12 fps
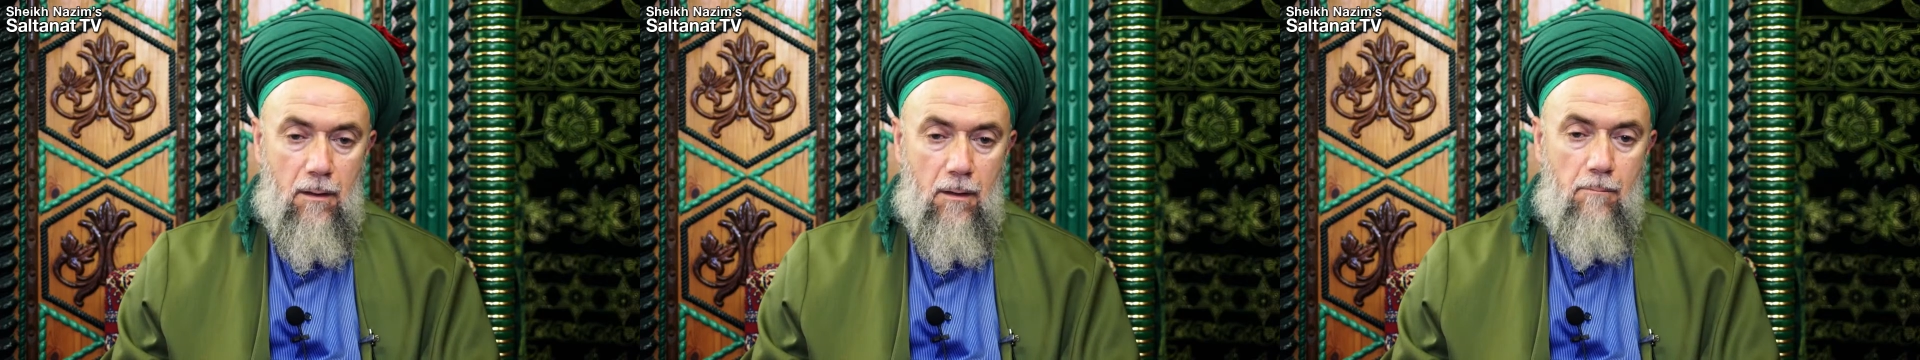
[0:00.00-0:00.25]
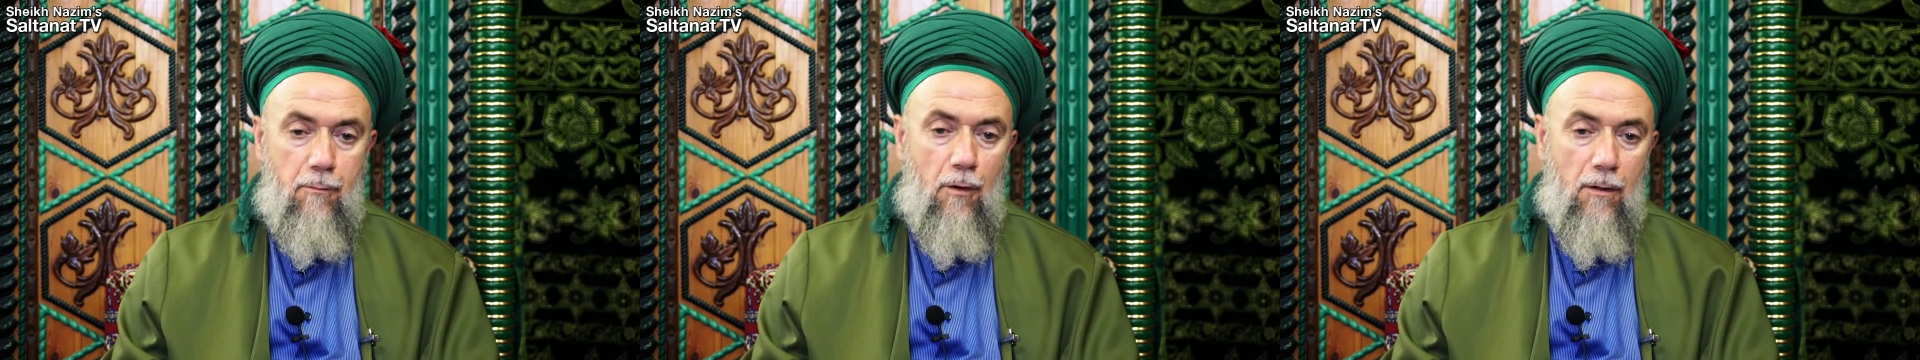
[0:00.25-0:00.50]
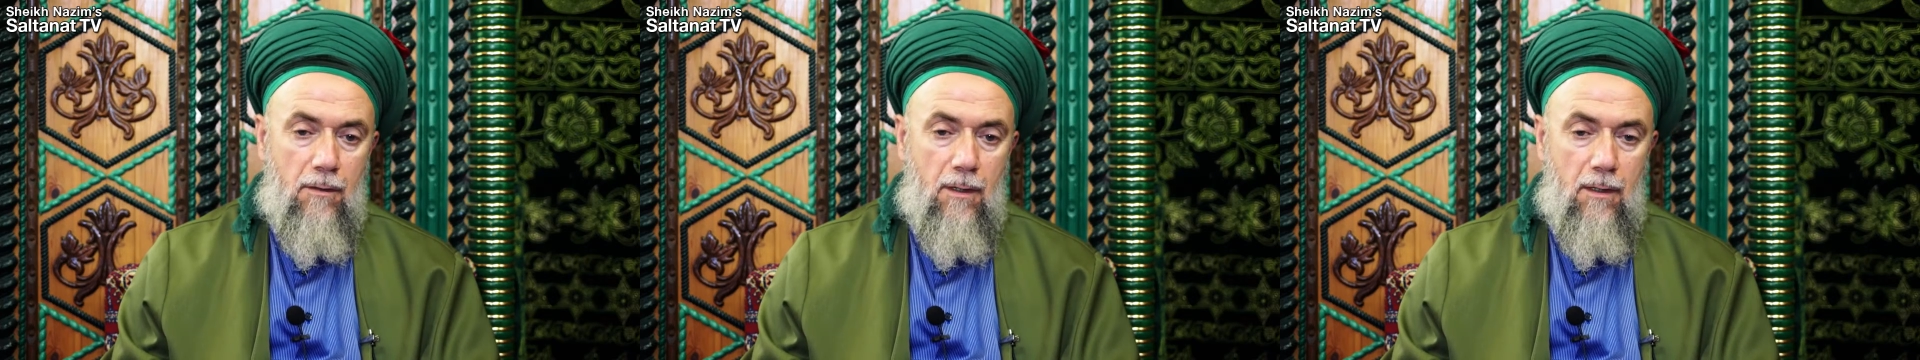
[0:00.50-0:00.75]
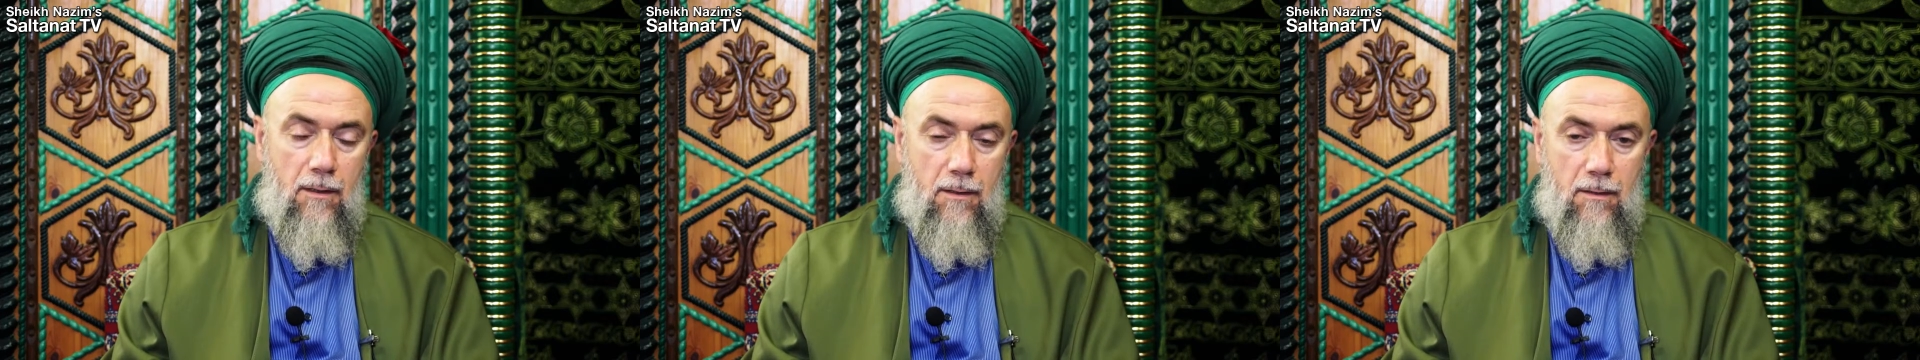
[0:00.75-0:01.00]

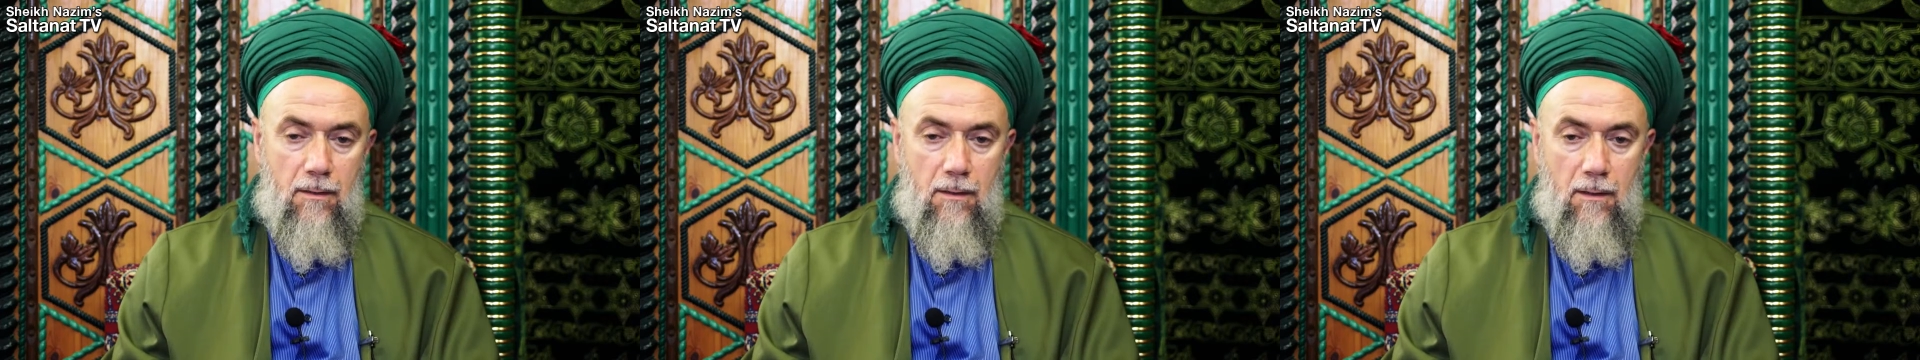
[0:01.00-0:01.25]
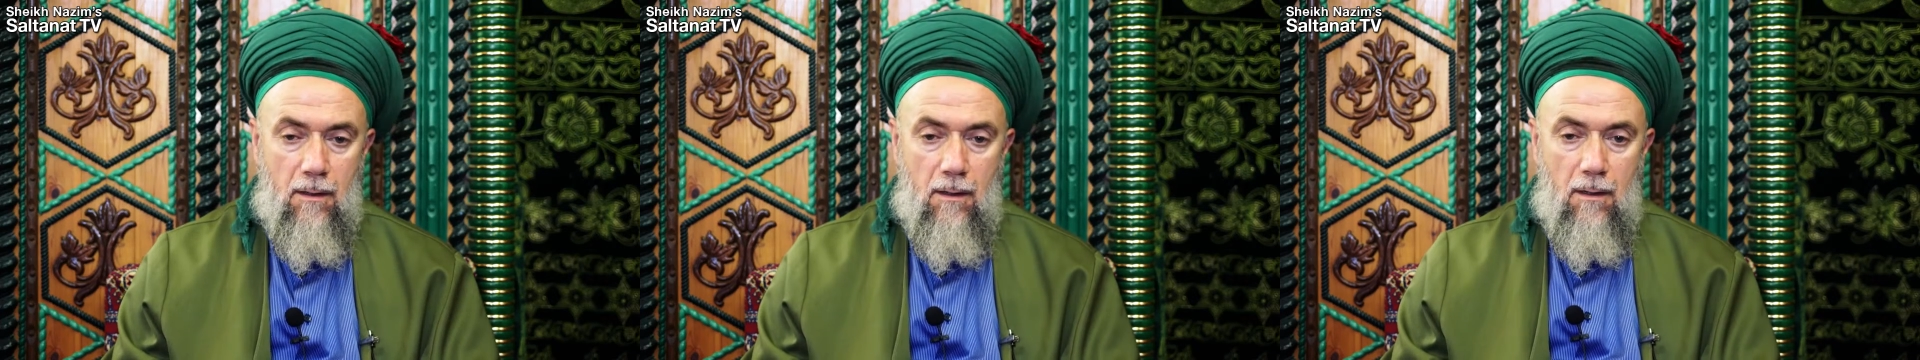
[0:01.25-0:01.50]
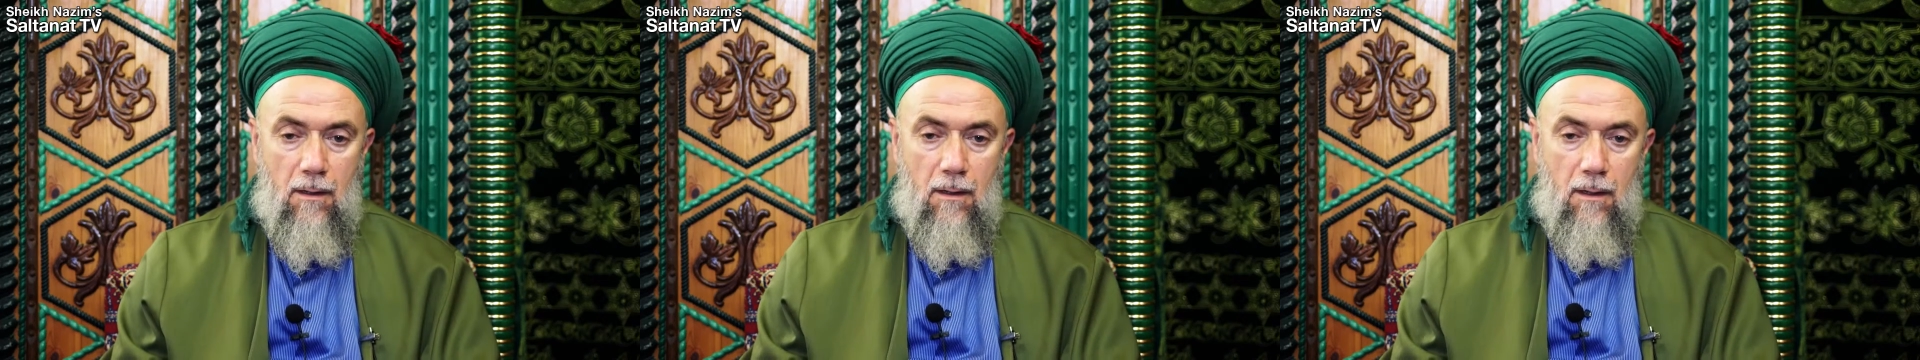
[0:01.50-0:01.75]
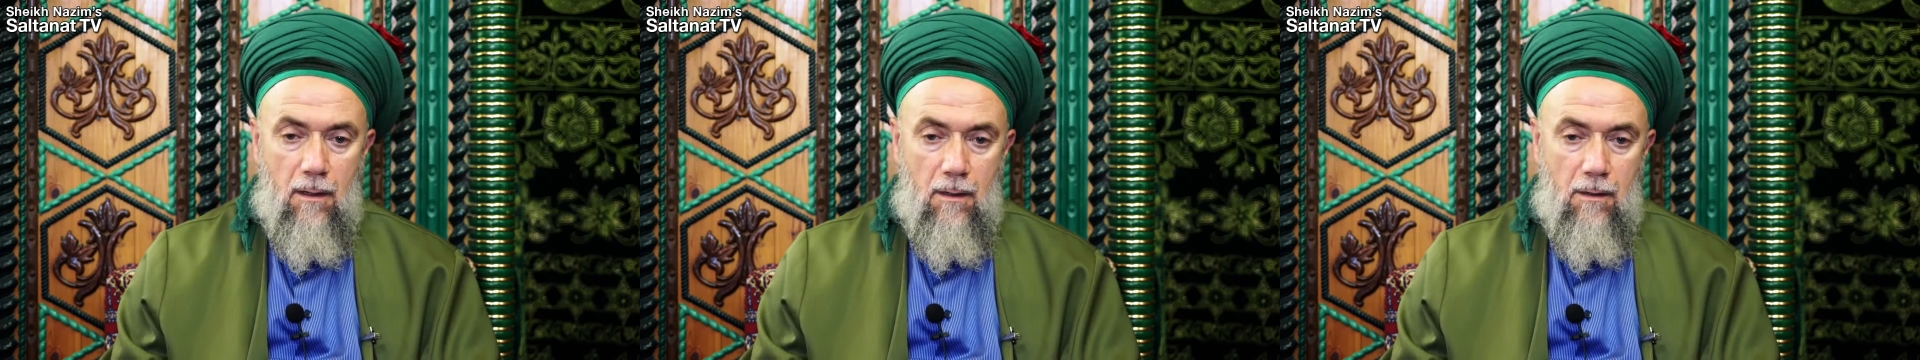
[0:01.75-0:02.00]
important.
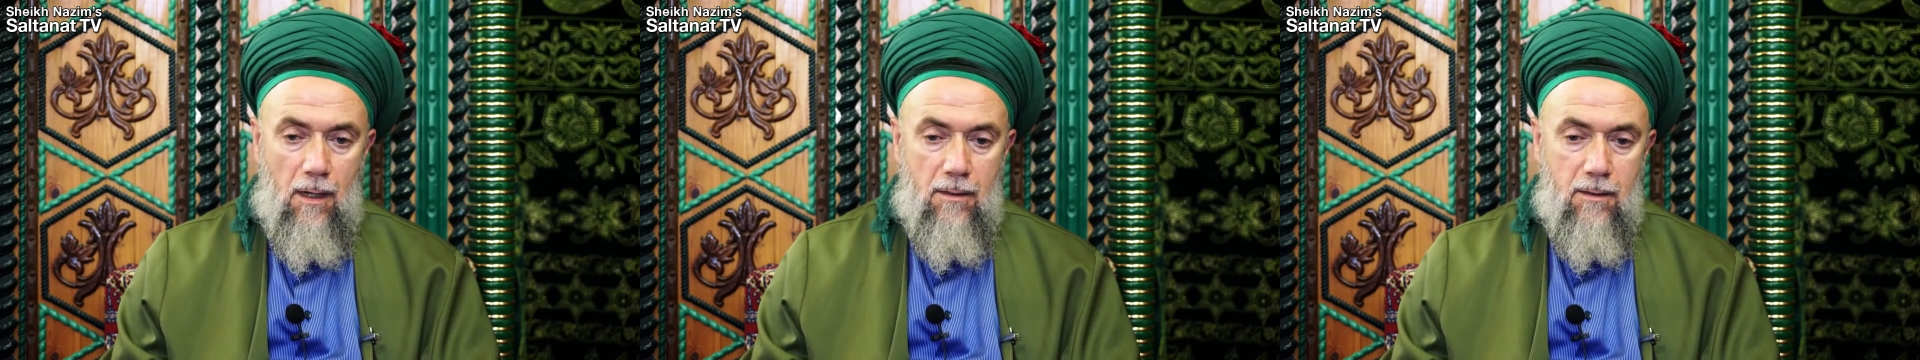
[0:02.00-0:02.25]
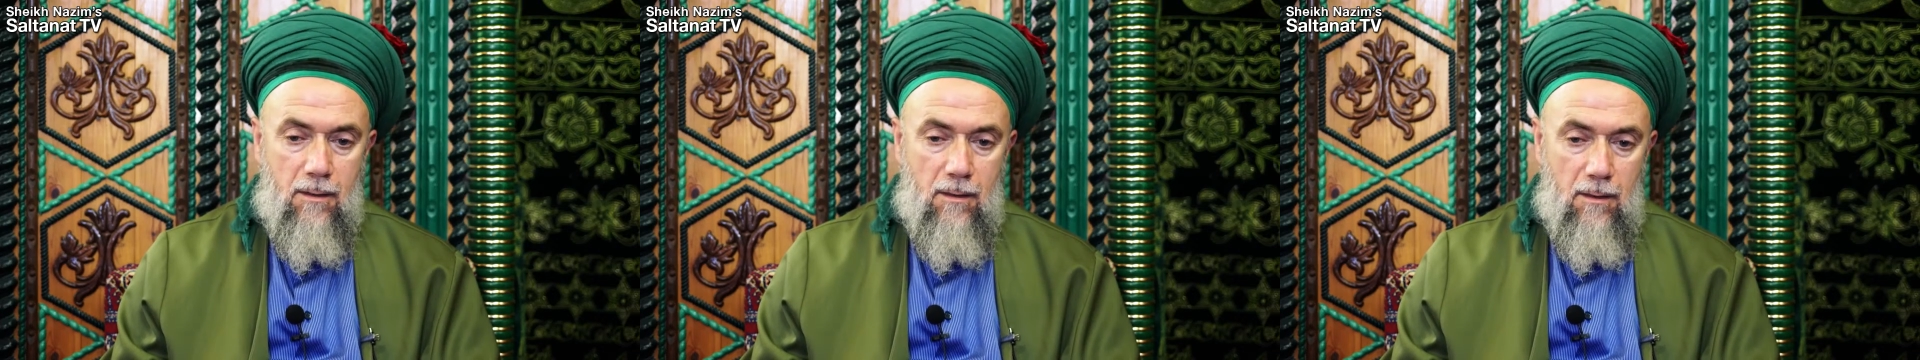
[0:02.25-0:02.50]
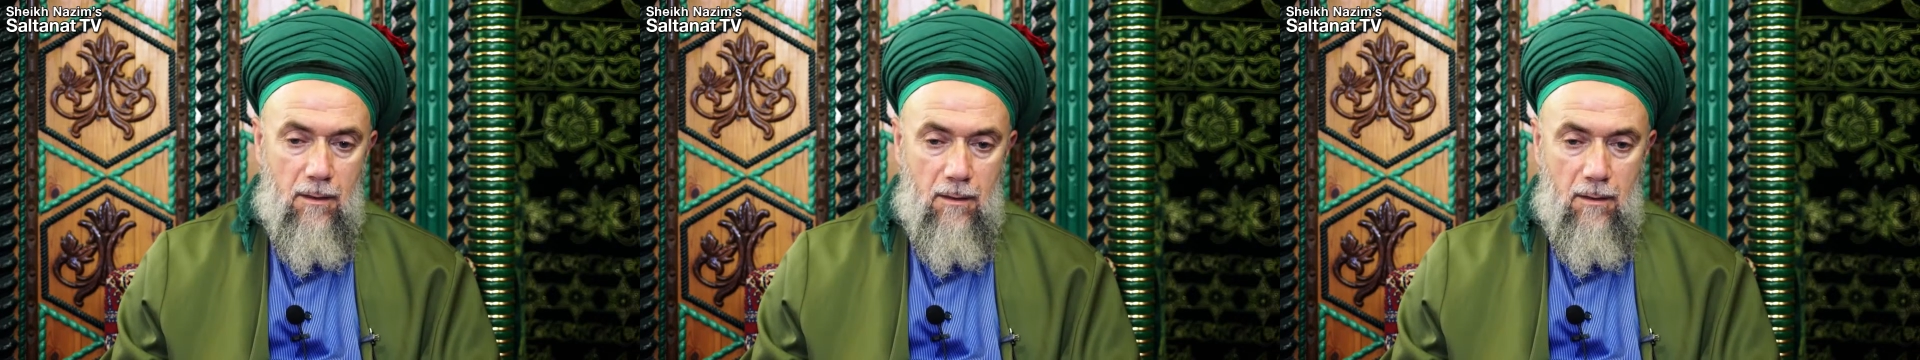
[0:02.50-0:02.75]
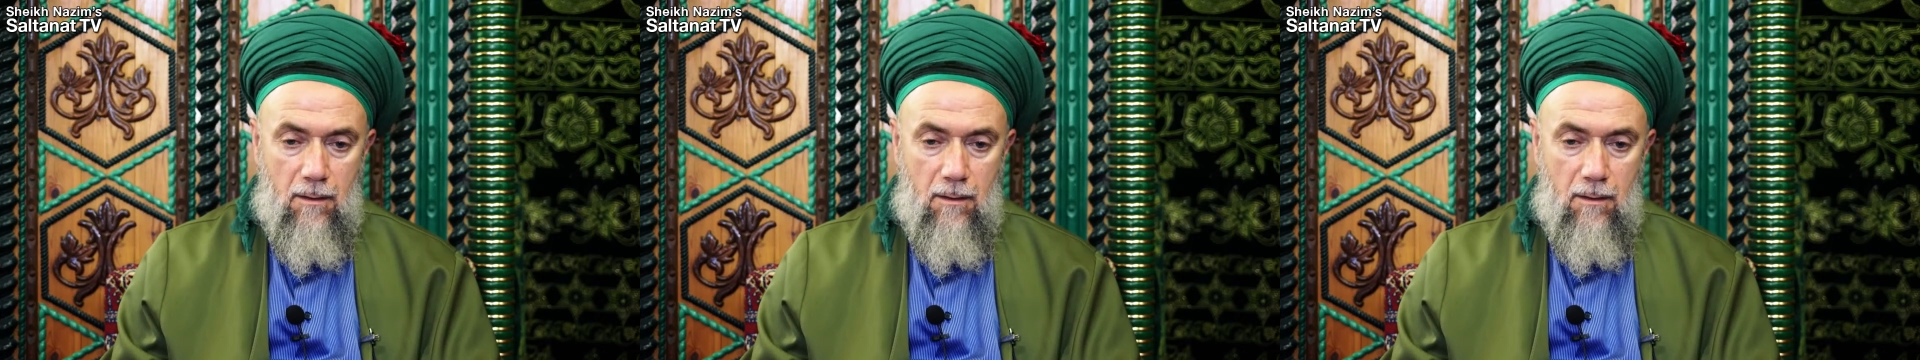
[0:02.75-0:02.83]
Nothing